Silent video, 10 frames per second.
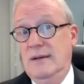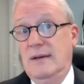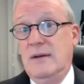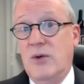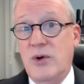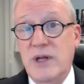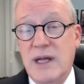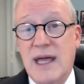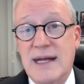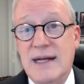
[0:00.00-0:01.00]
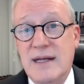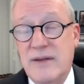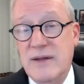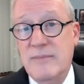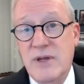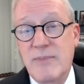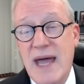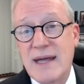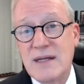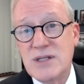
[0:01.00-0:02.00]
nor do you get any of the
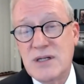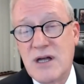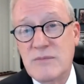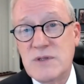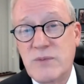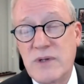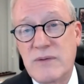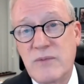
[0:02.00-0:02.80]
baggage that comes with